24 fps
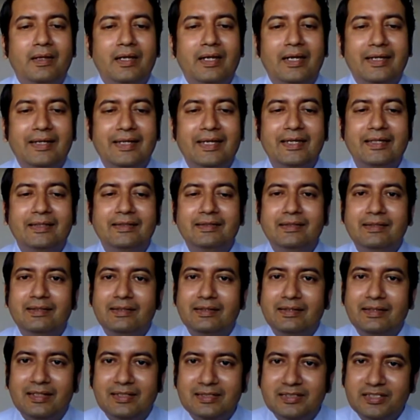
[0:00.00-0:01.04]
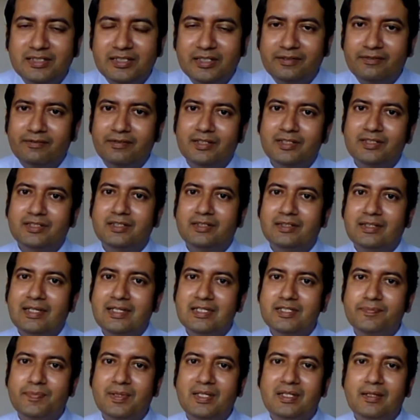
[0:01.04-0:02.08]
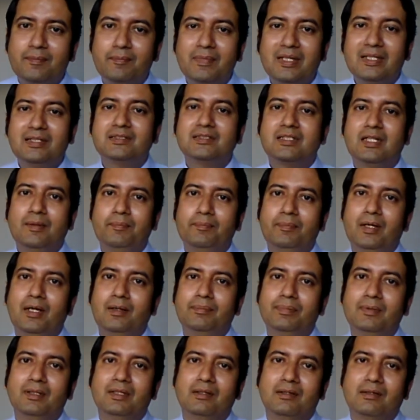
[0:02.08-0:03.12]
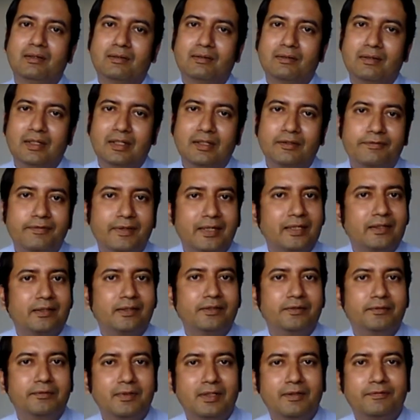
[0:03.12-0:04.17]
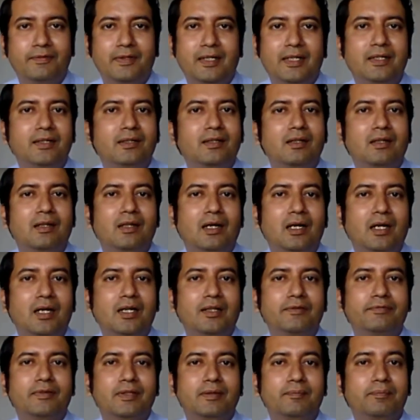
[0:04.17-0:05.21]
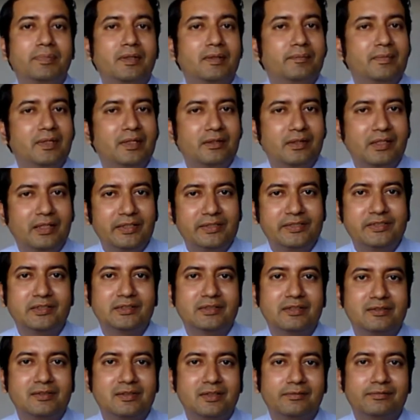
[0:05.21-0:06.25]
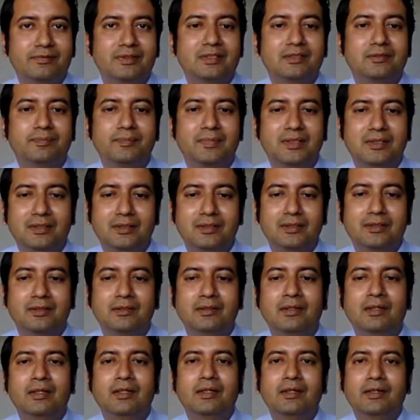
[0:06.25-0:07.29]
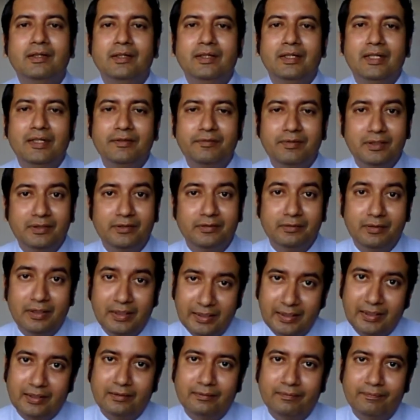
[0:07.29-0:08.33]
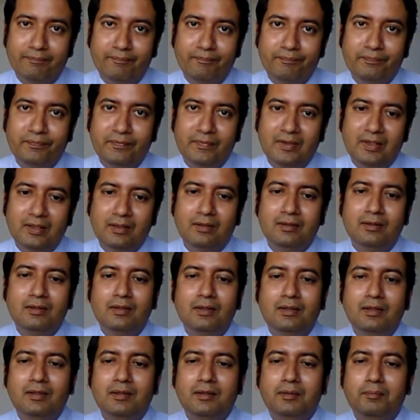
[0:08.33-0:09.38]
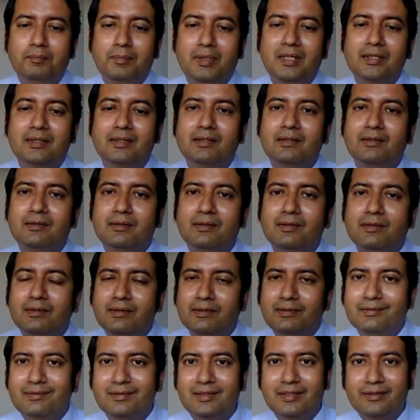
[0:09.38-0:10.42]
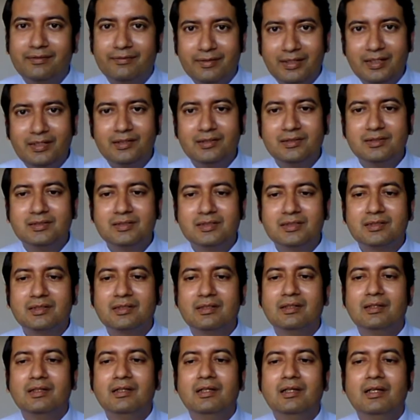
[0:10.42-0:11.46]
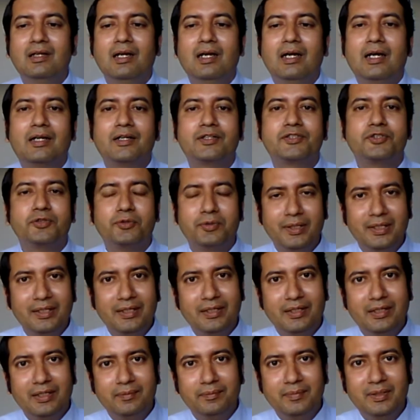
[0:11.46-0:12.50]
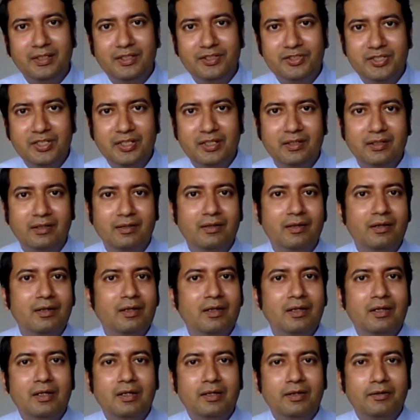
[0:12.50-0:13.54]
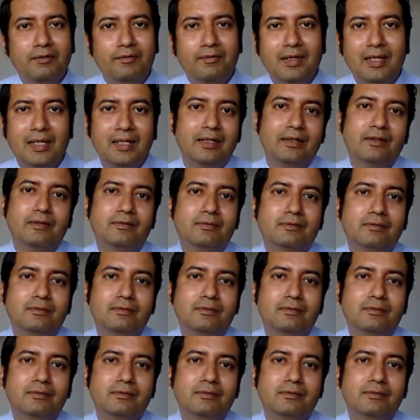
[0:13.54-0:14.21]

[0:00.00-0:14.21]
Again, this generation has been immensely popular. In fact, you will find a lot of implementations of this method even today. But the trends are showing a diminishing value,